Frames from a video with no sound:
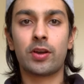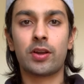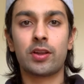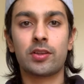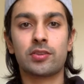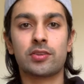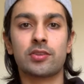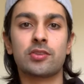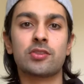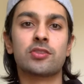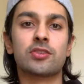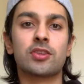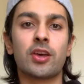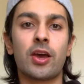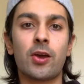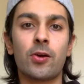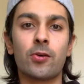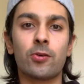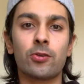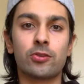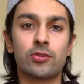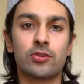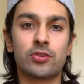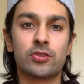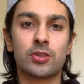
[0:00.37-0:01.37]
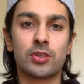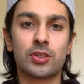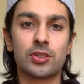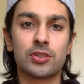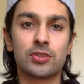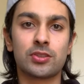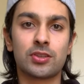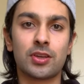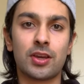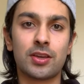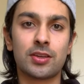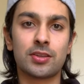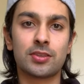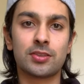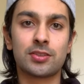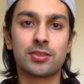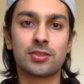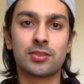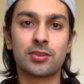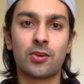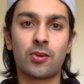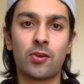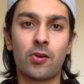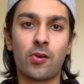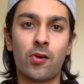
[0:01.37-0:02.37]
is in sales these days.
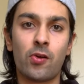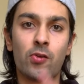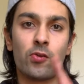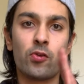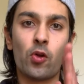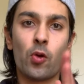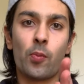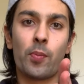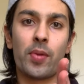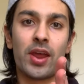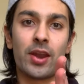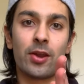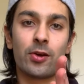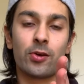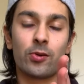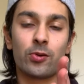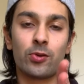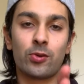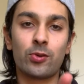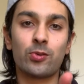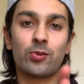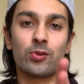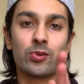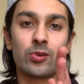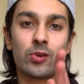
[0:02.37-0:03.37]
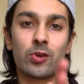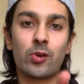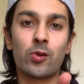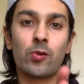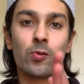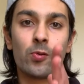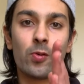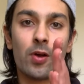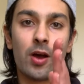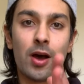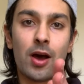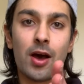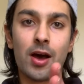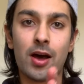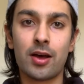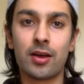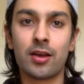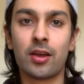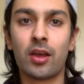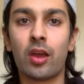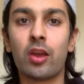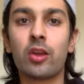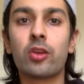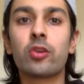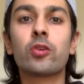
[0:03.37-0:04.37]
No matter who you are
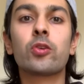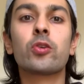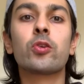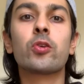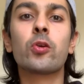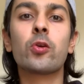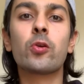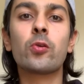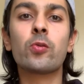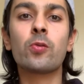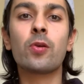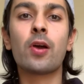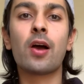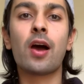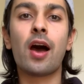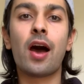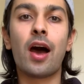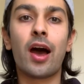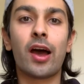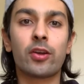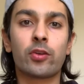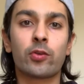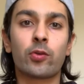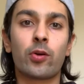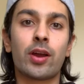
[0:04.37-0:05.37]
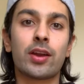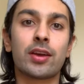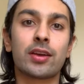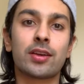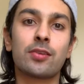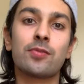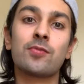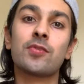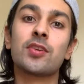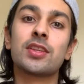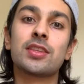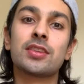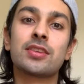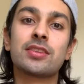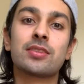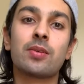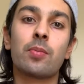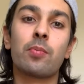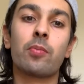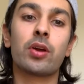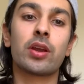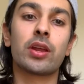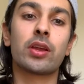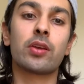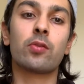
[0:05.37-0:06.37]
trying to convince
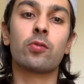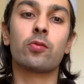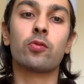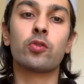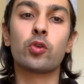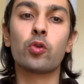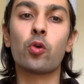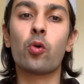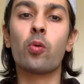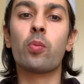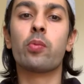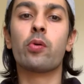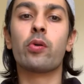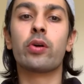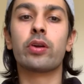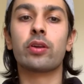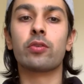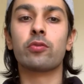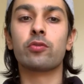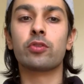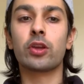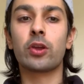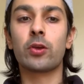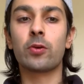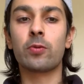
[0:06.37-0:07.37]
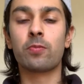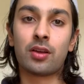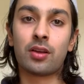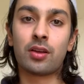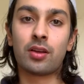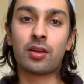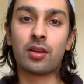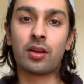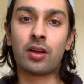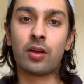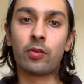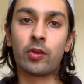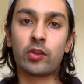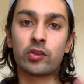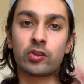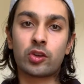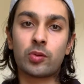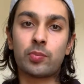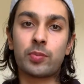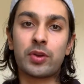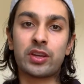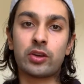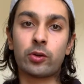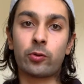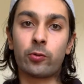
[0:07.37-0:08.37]
somebody of your point of view. This could
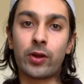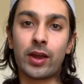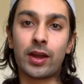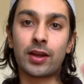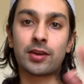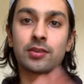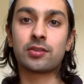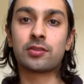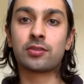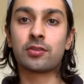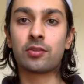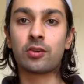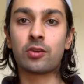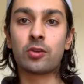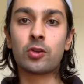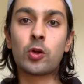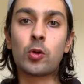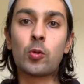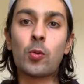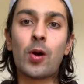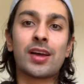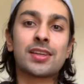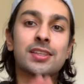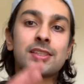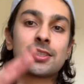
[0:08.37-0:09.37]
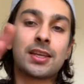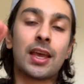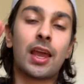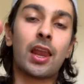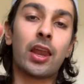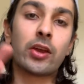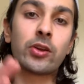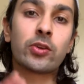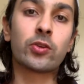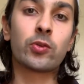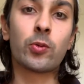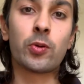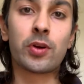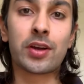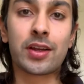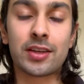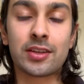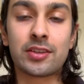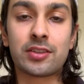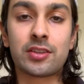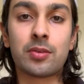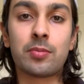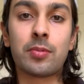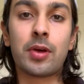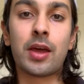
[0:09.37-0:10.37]
be direct. You are selling to a
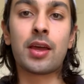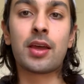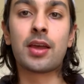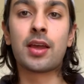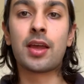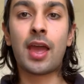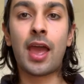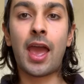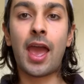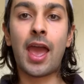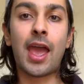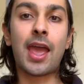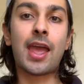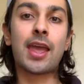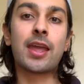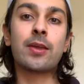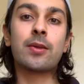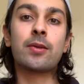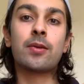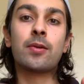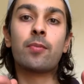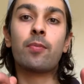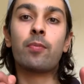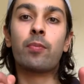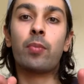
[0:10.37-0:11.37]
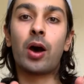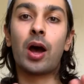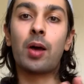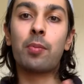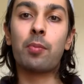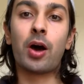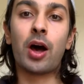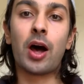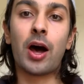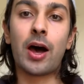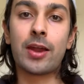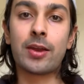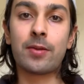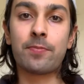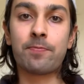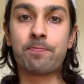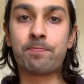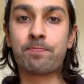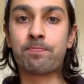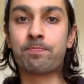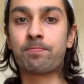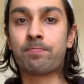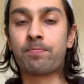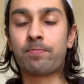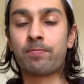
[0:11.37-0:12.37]
customer, hey, buy my item.
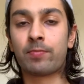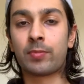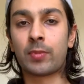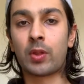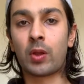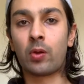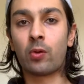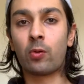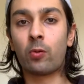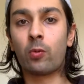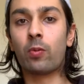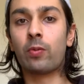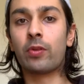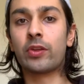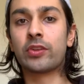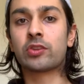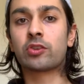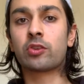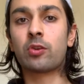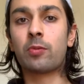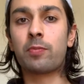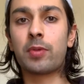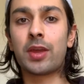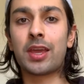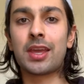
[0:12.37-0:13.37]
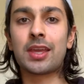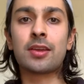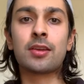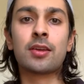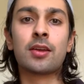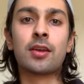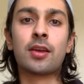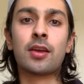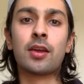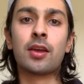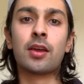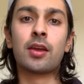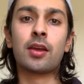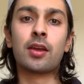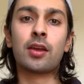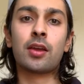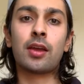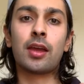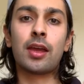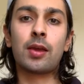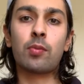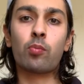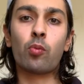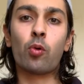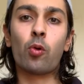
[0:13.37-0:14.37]
Or this could be
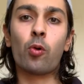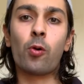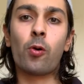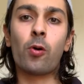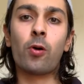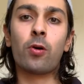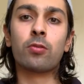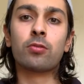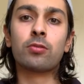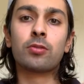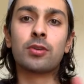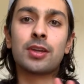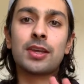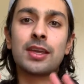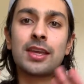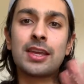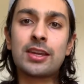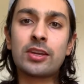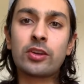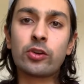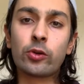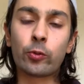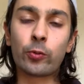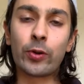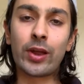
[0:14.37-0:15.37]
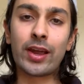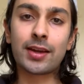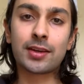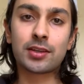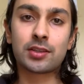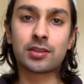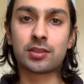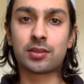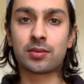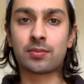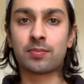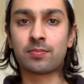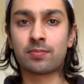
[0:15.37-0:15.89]
more indirect.